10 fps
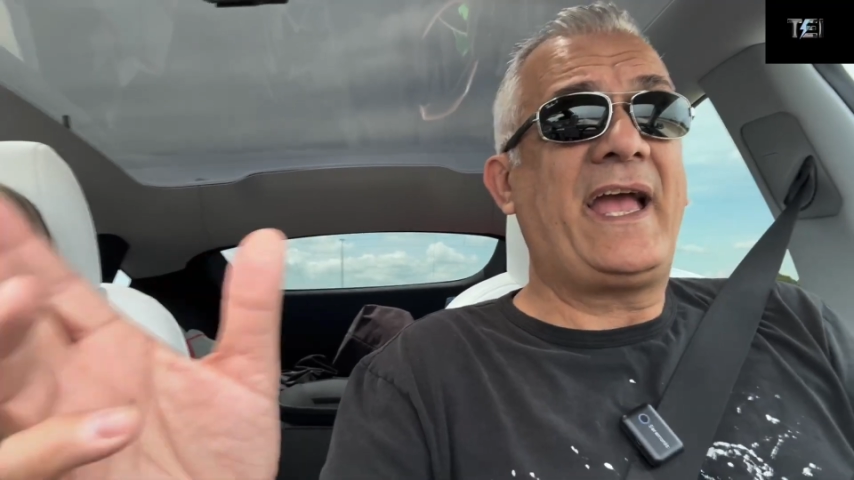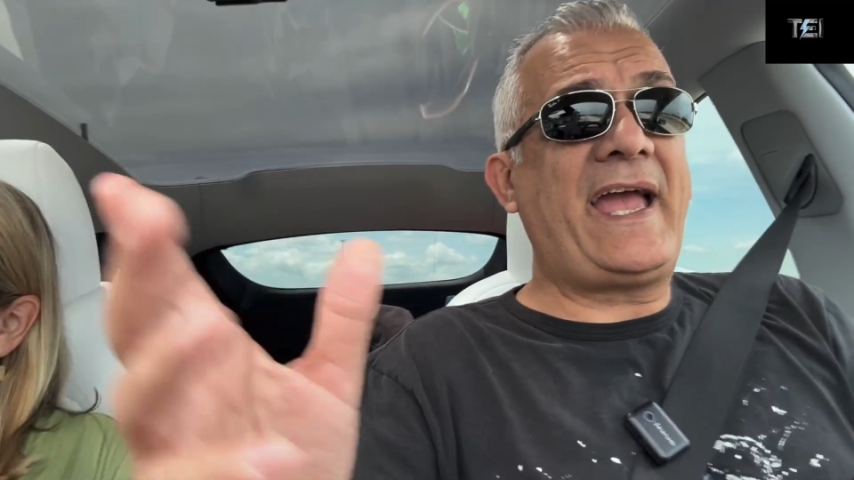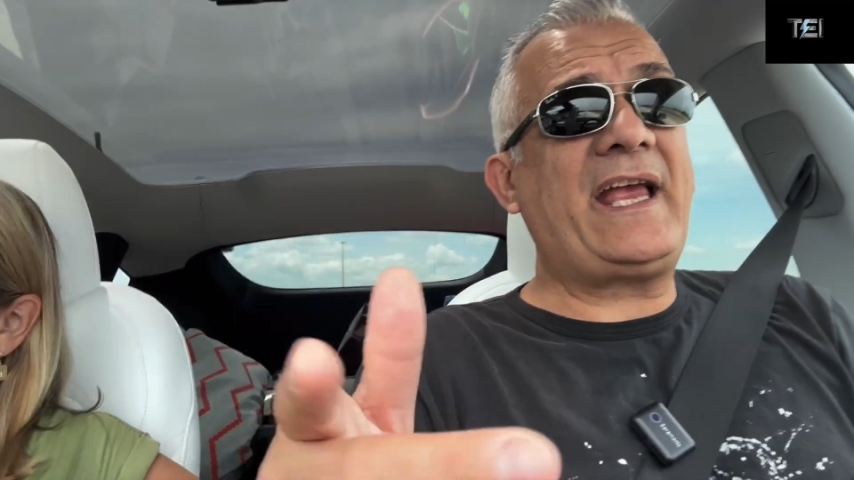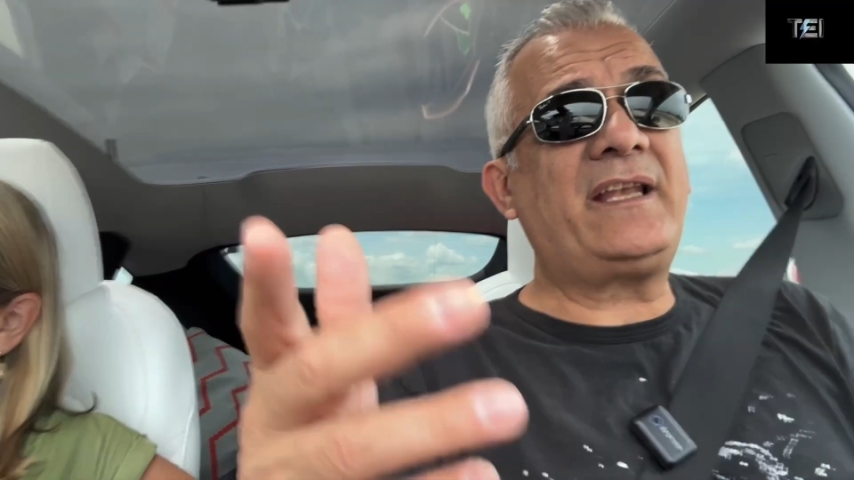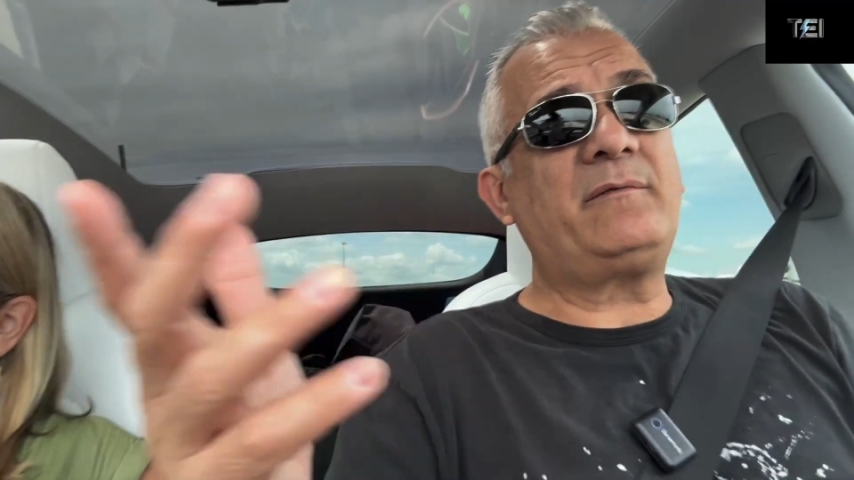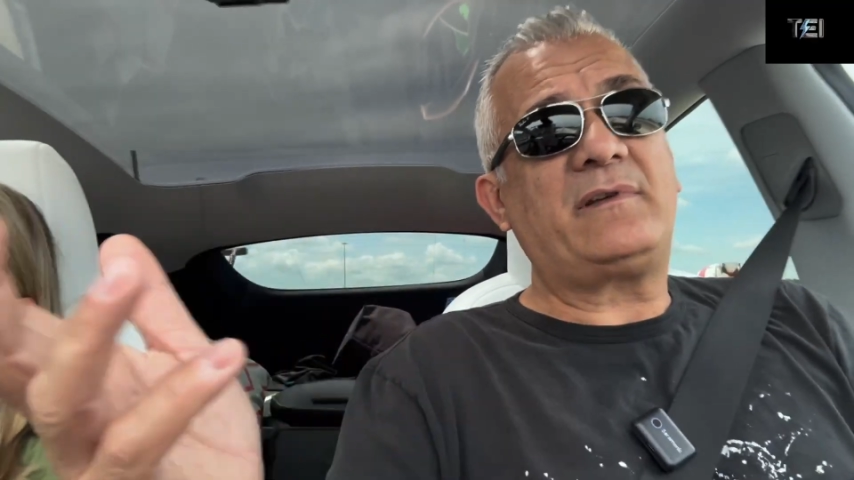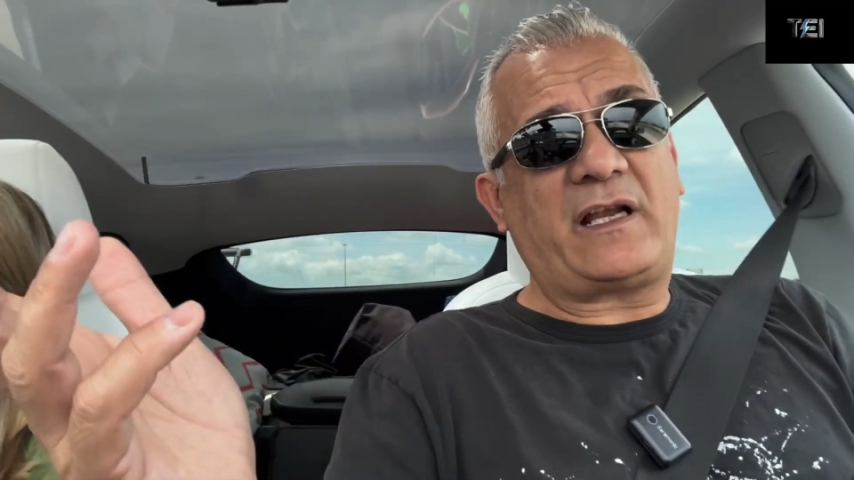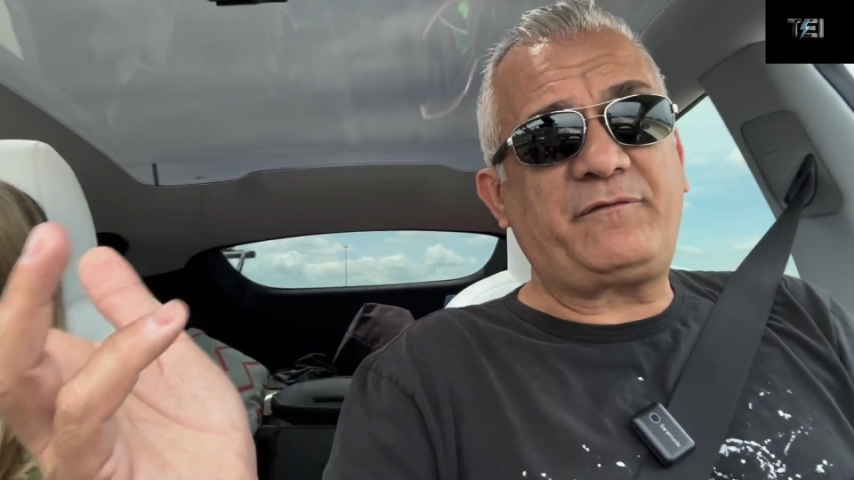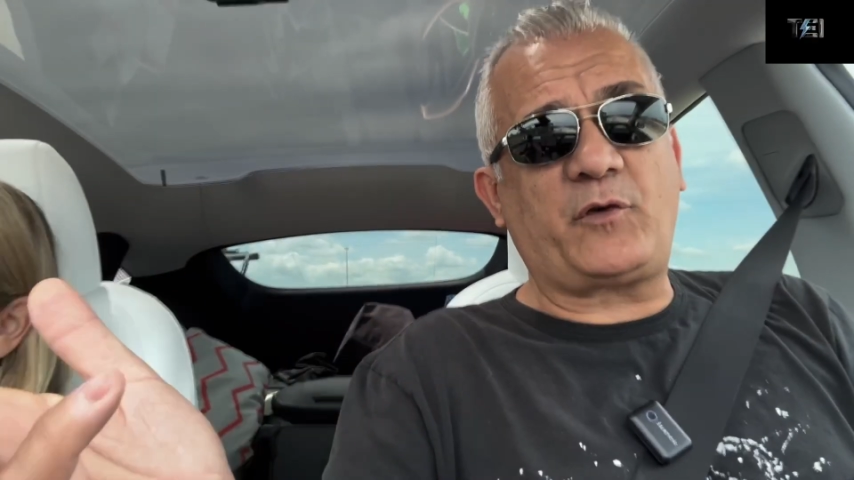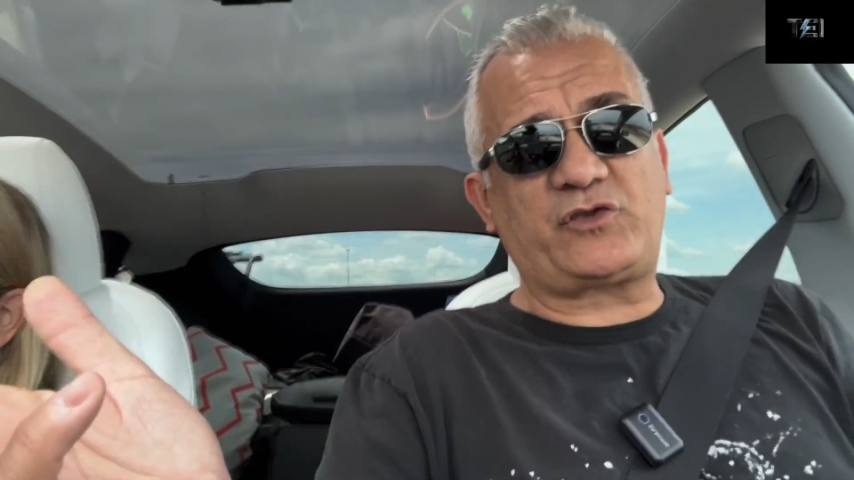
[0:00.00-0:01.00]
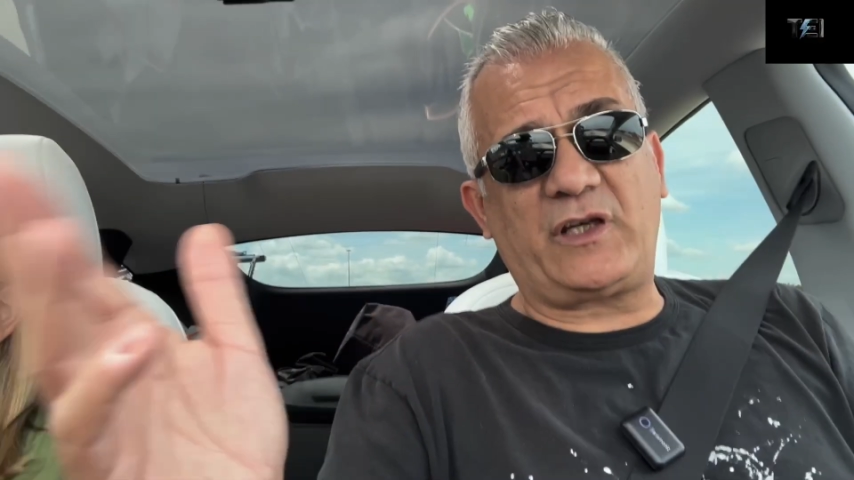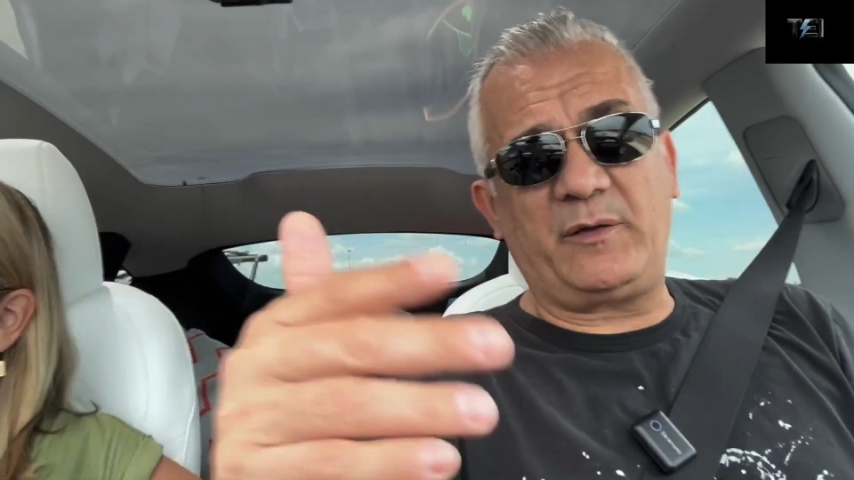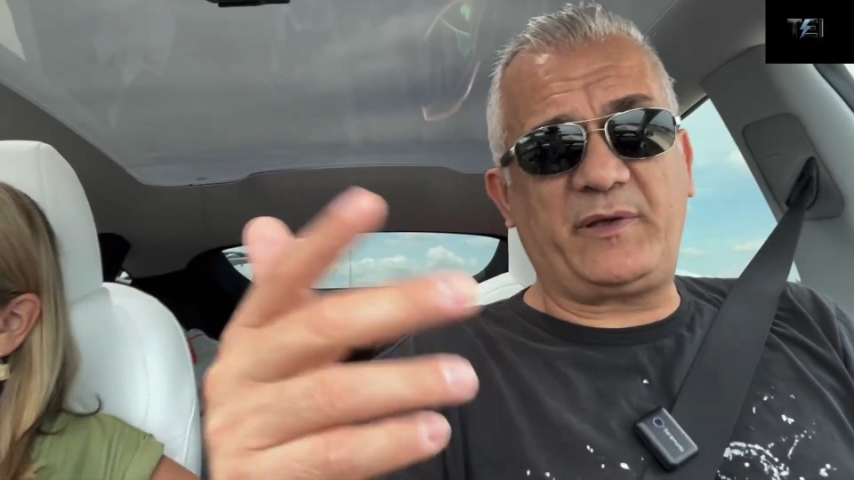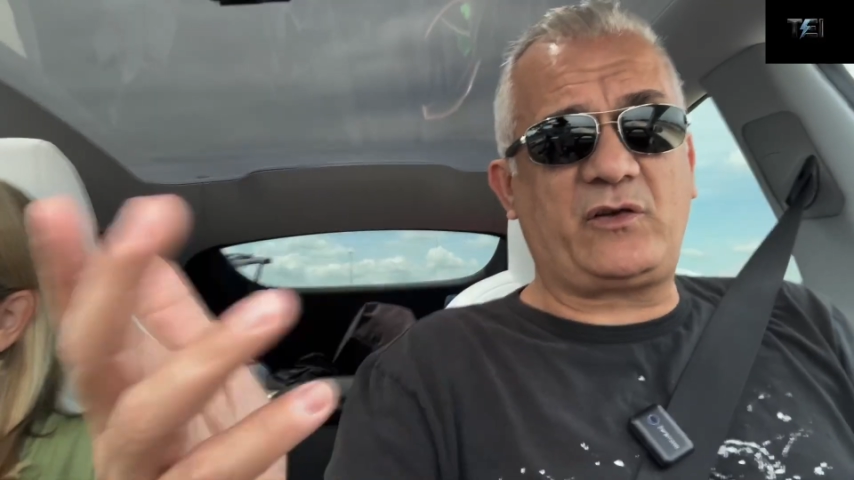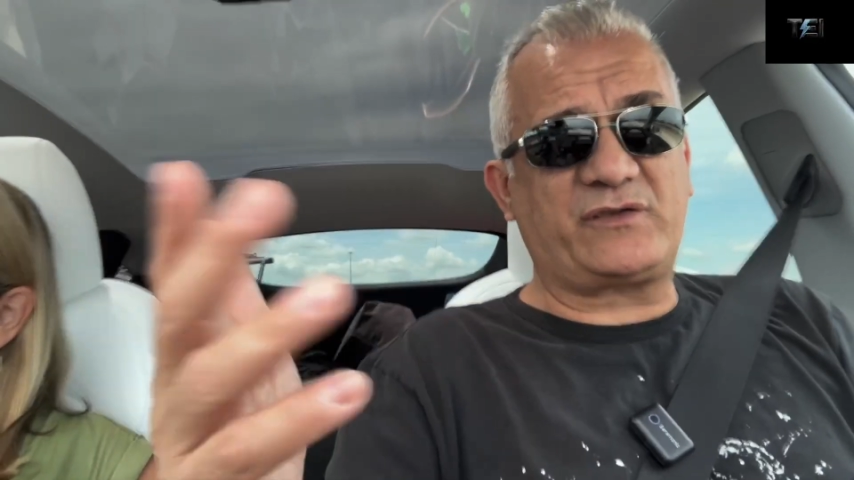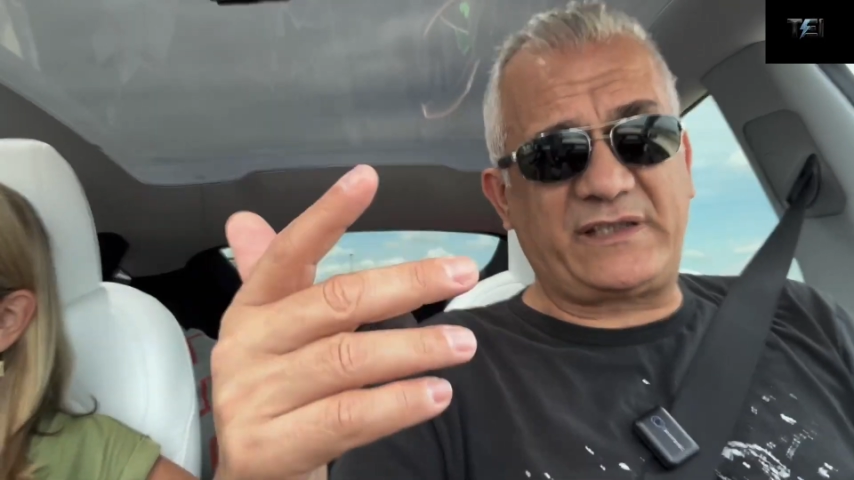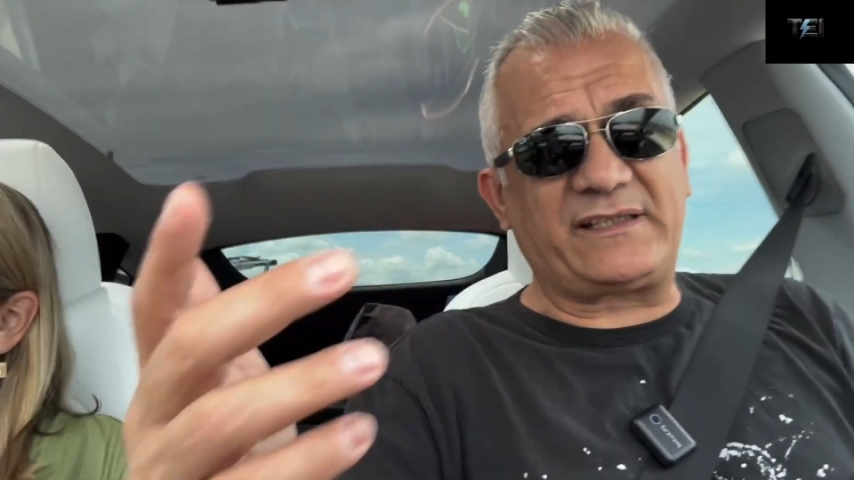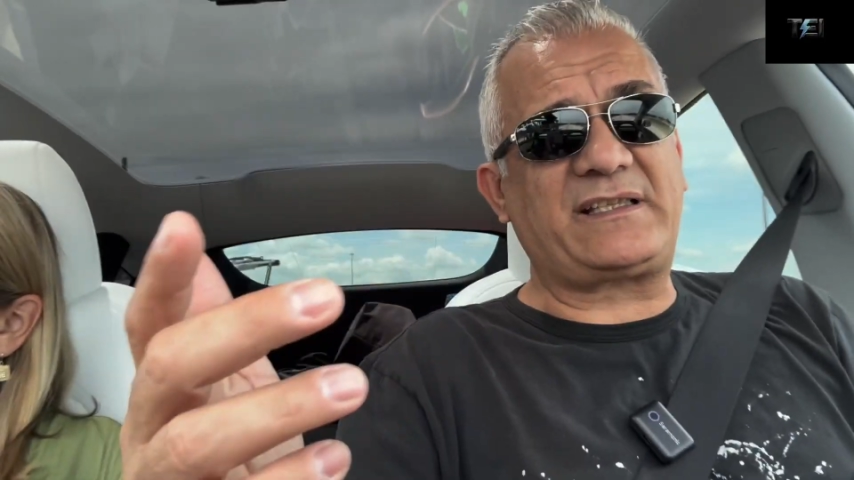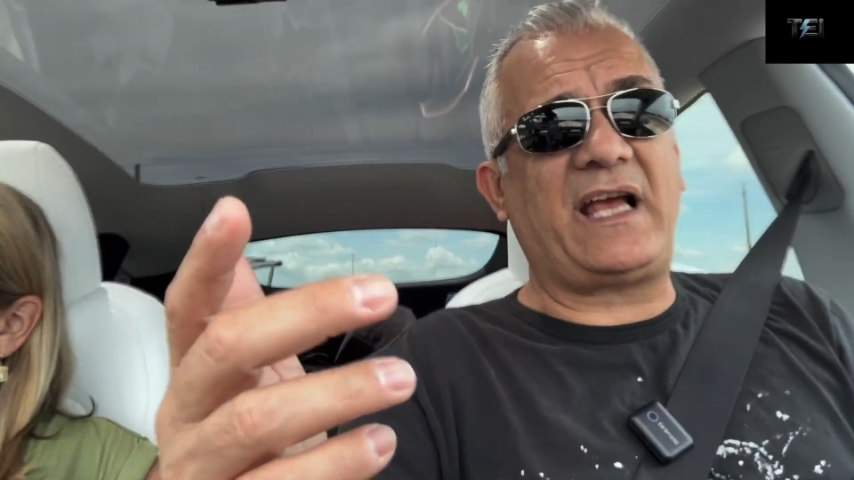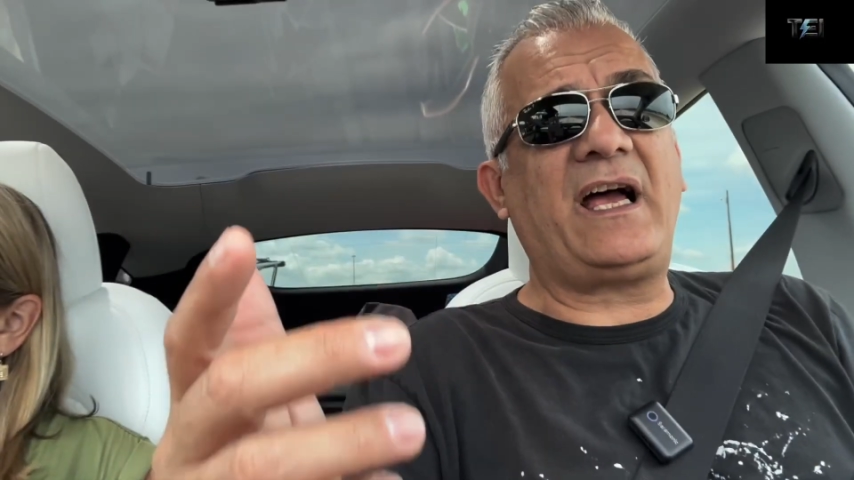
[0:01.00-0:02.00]
And unfortunately, because
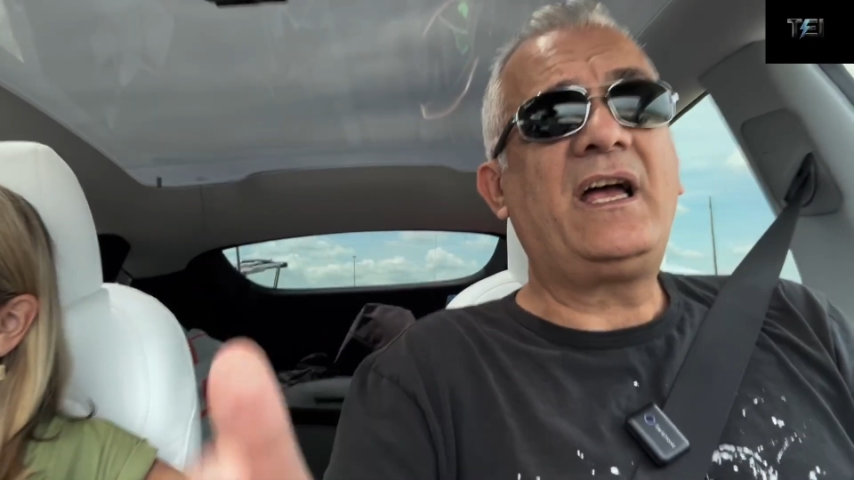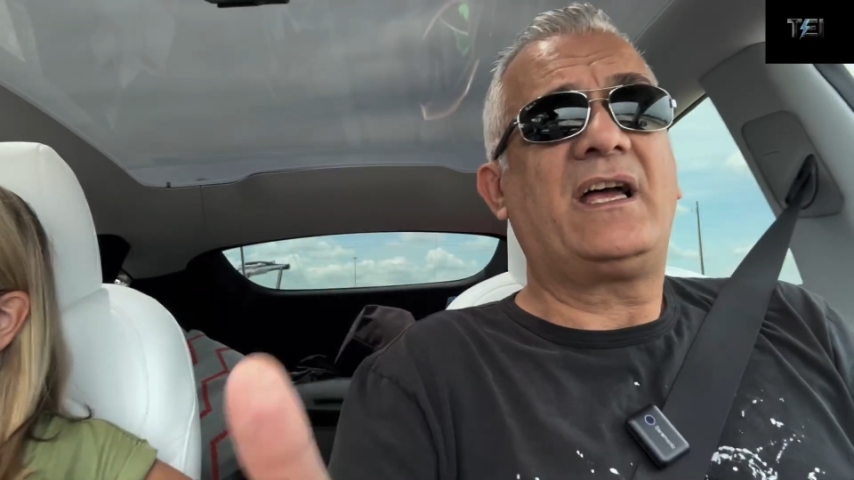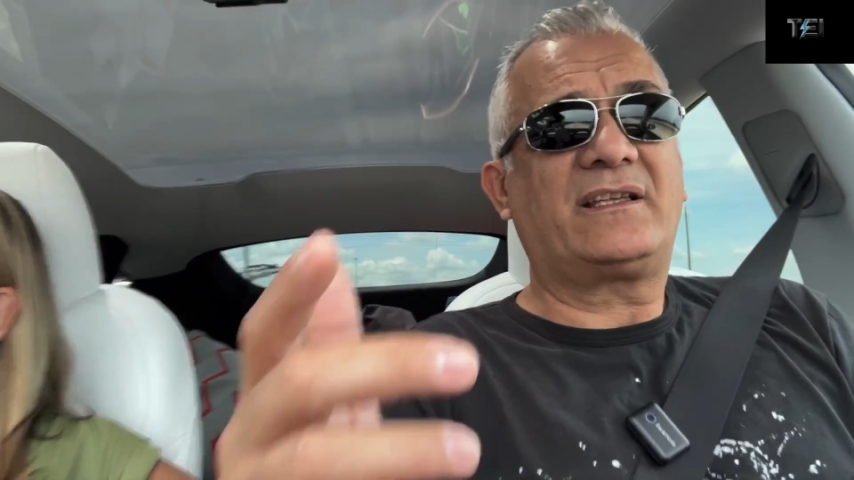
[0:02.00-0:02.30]
Tesla